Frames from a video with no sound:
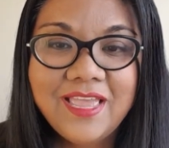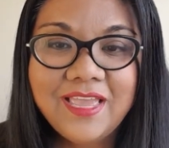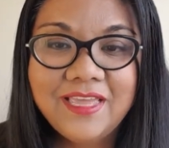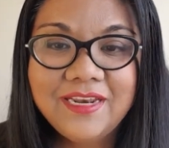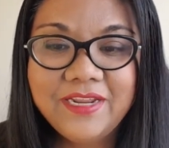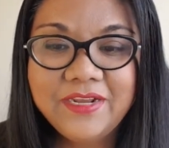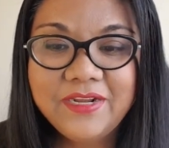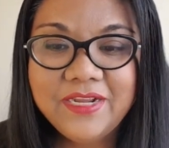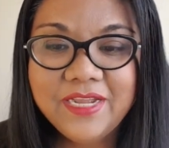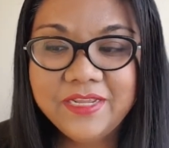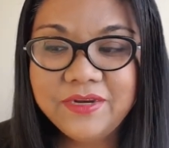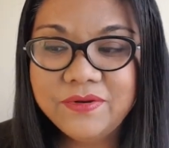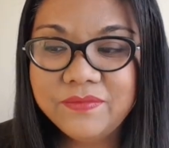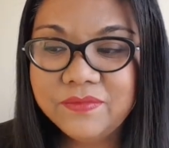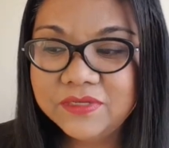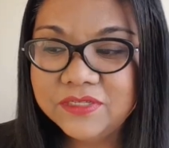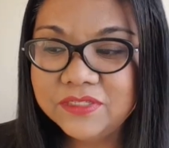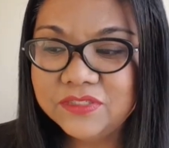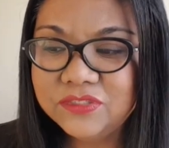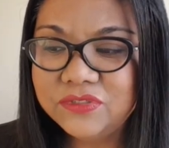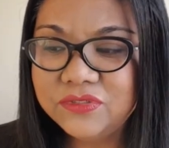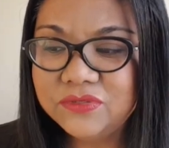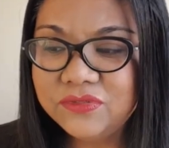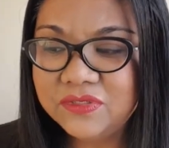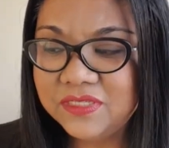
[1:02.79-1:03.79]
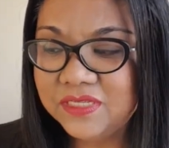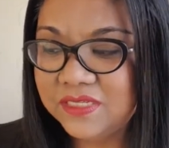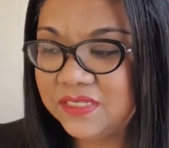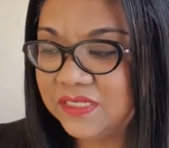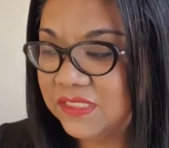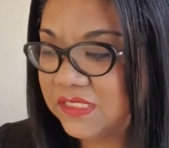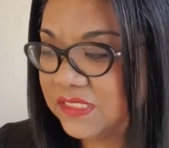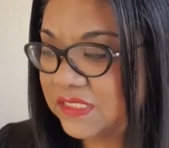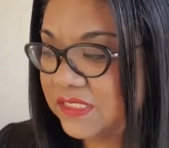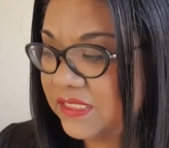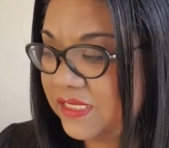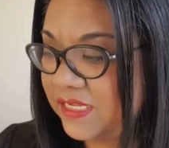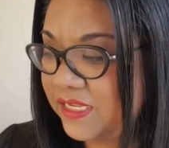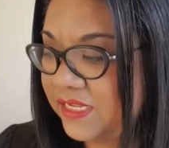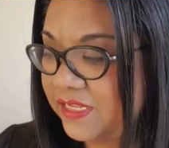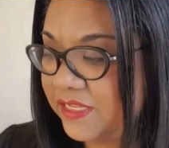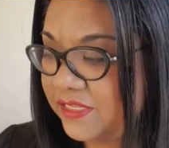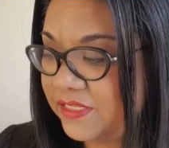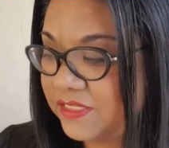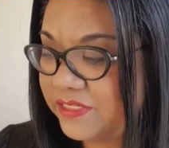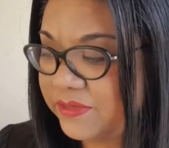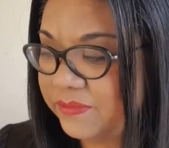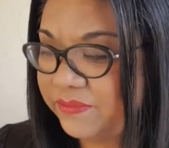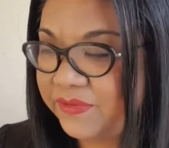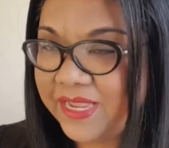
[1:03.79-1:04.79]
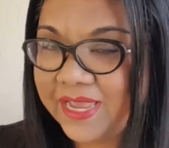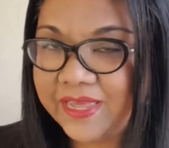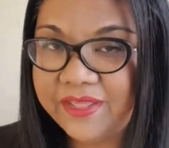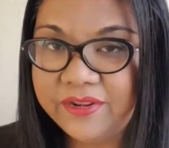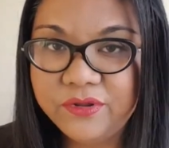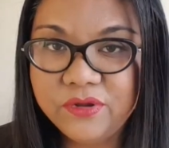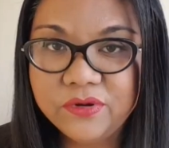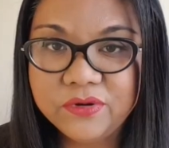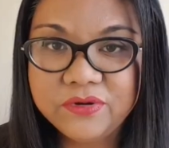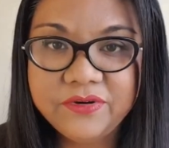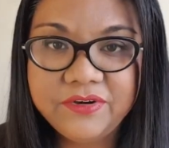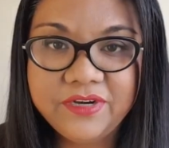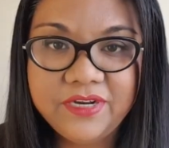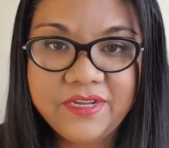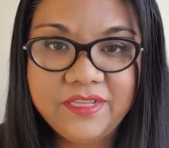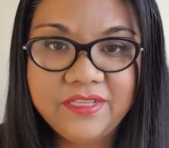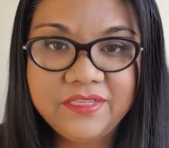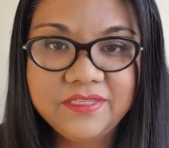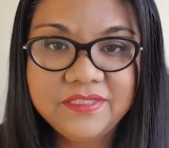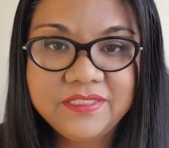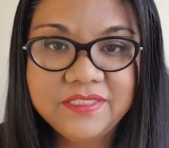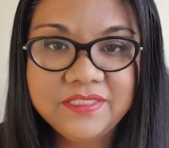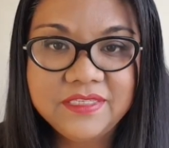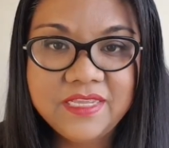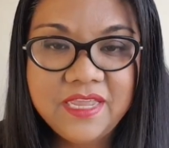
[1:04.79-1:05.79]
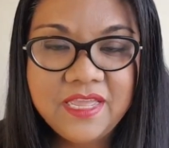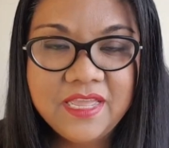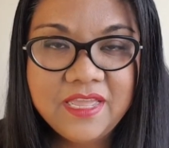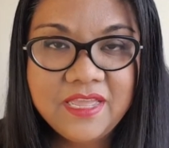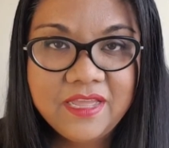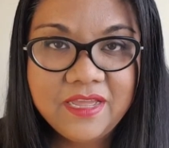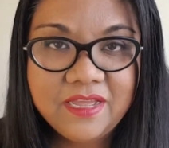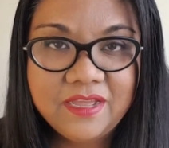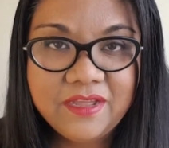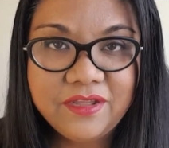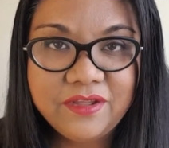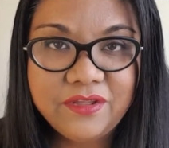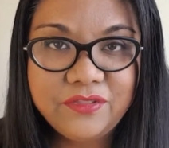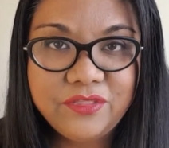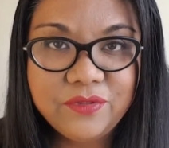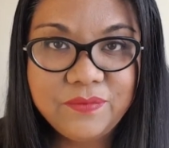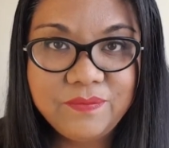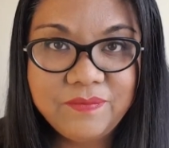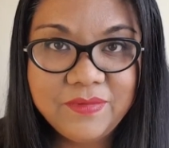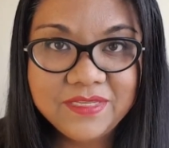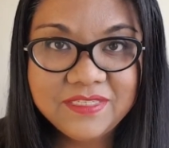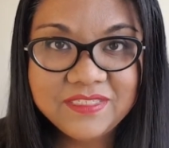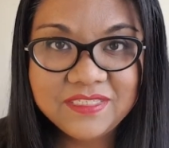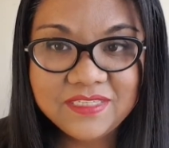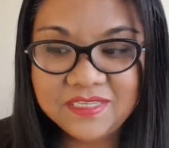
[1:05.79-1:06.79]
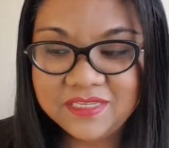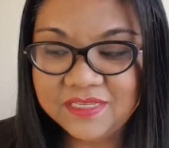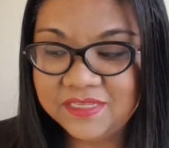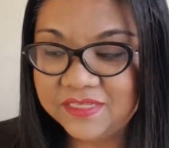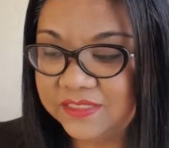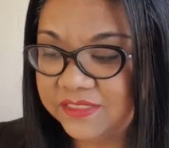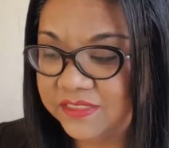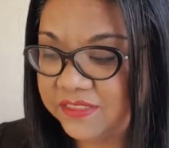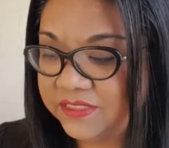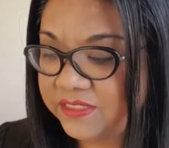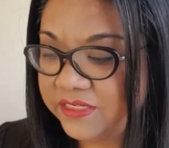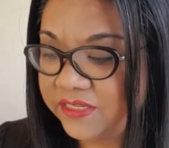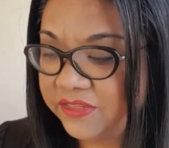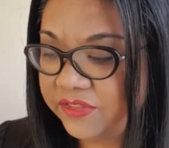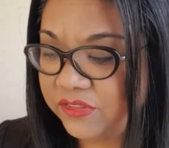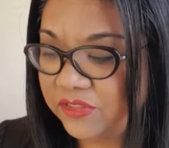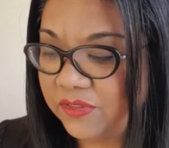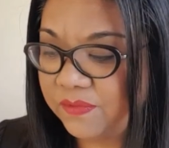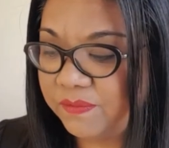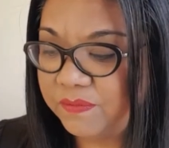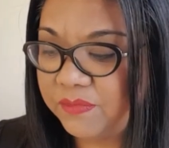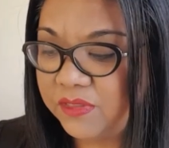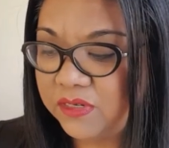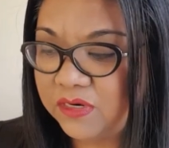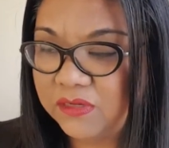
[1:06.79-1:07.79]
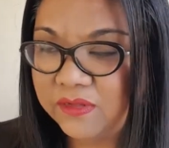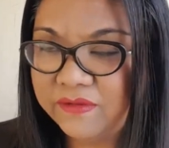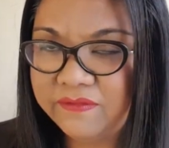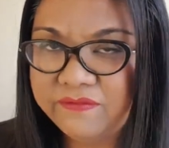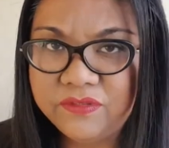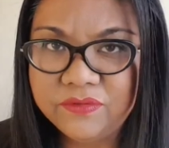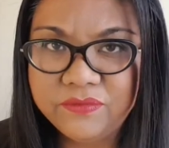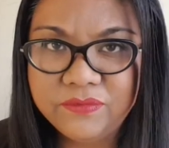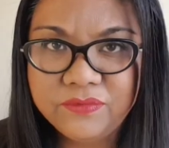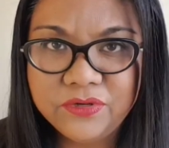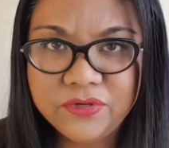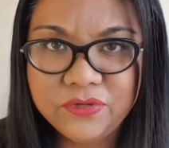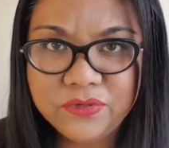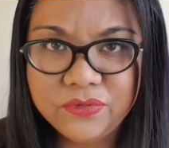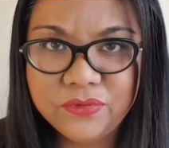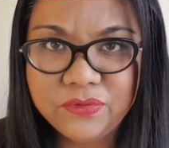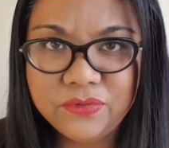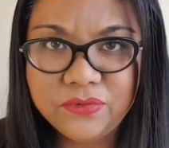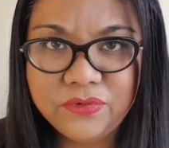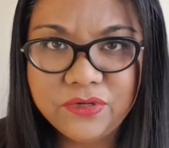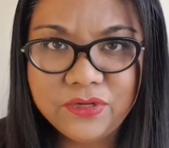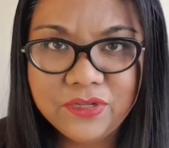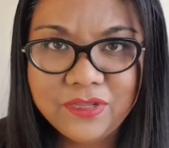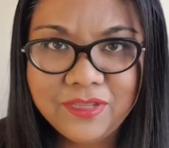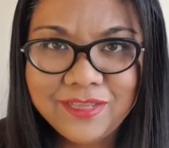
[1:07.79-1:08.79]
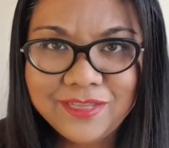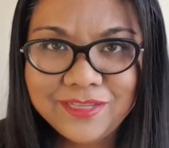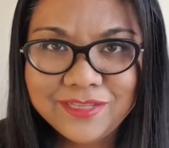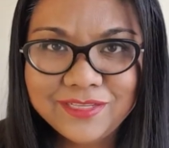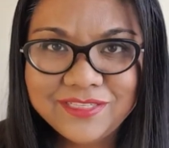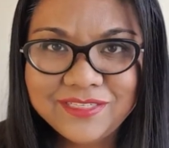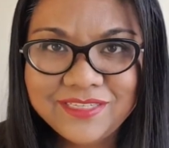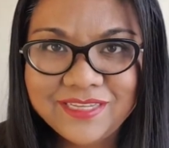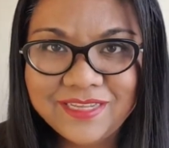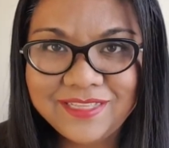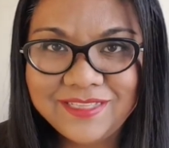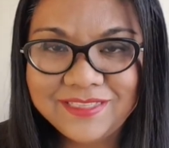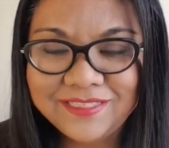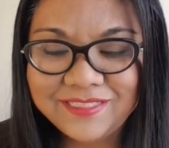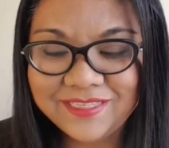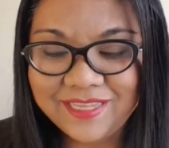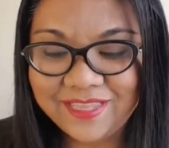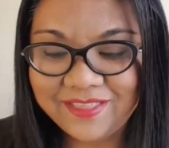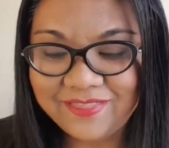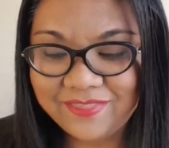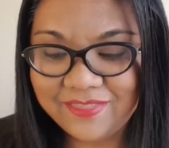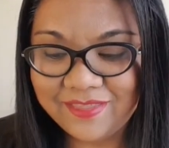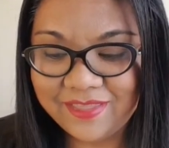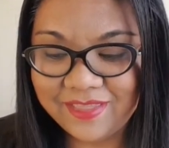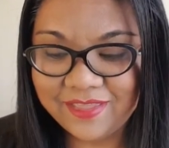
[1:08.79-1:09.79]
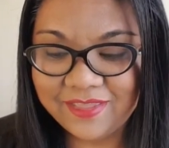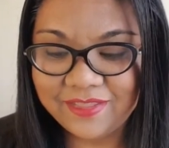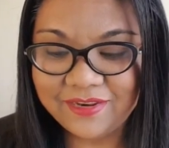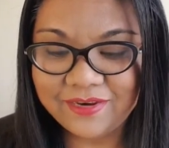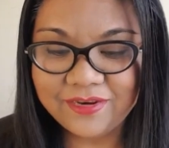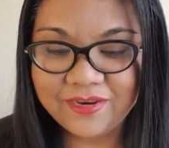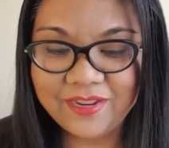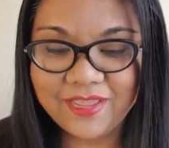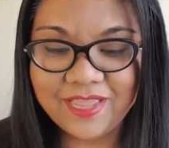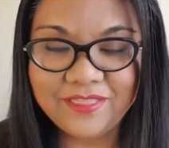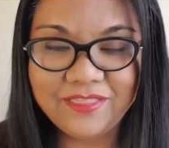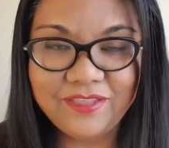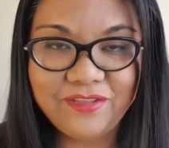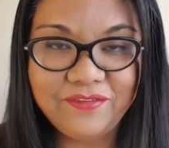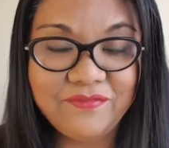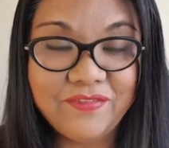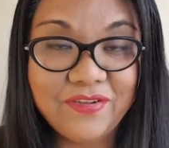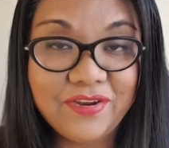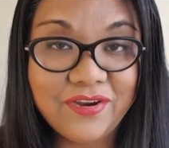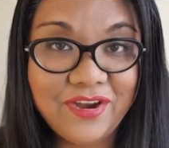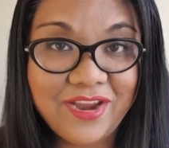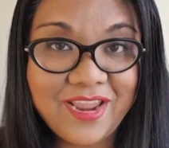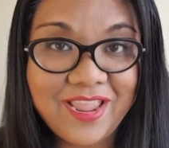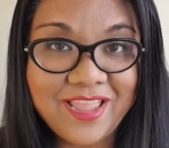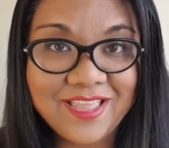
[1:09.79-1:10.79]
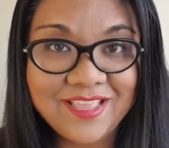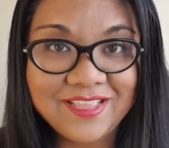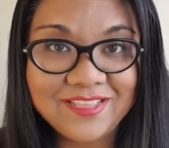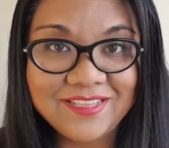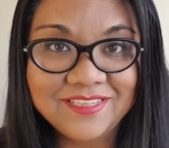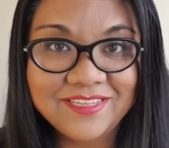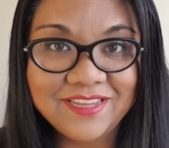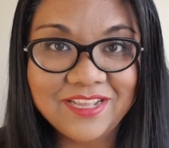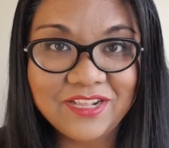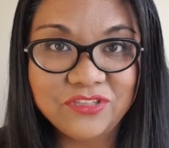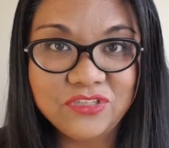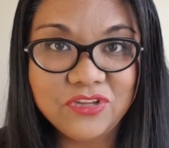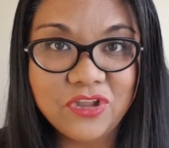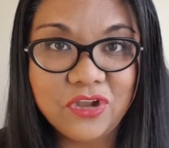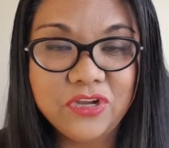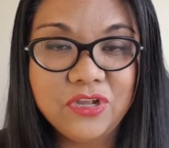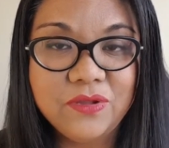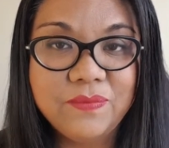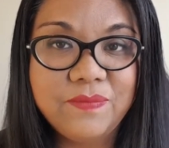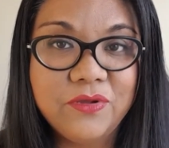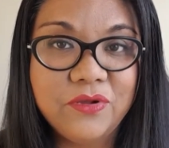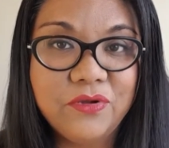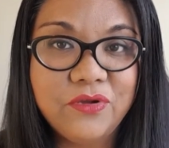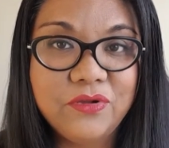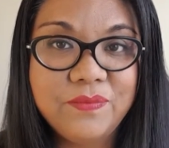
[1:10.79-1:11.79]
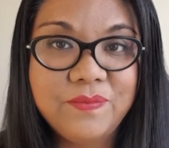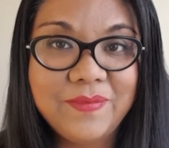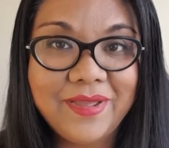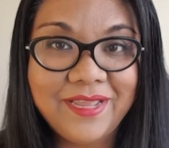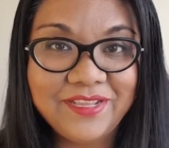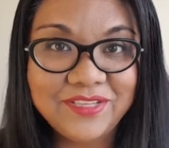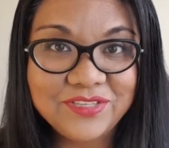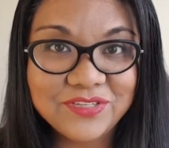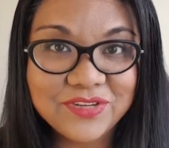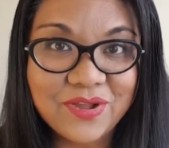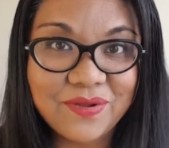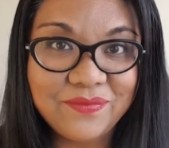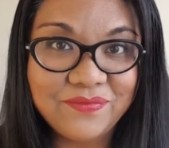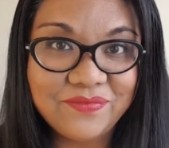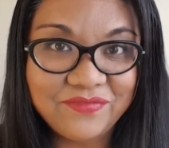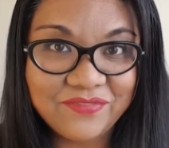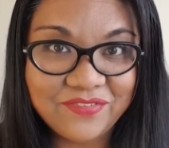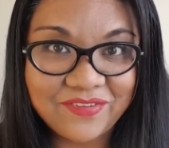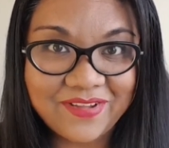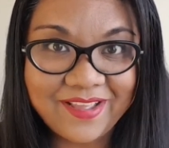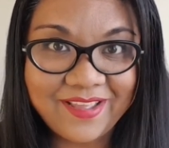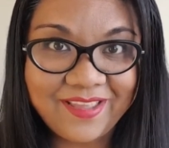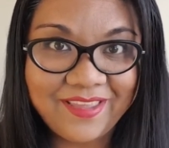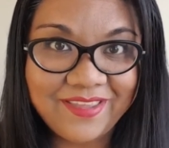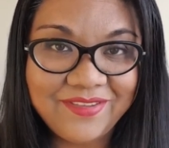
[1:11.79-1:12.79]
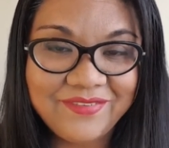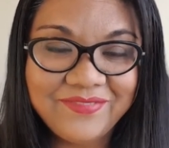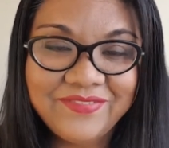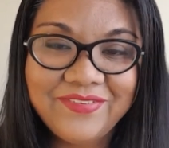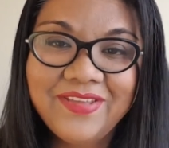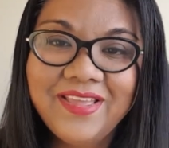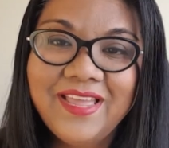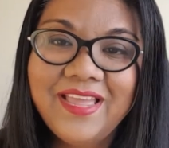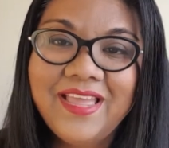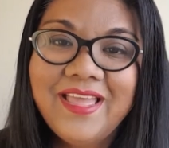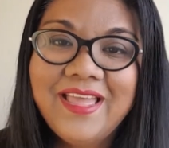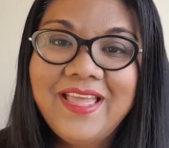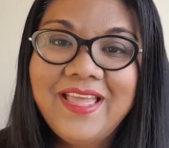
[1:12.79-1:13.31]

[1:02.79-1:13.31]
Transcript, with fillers: And I kind of want to do these in some categories, uh, the misses, the middle of the road scents, and then at the very end, I'll talk about my top five.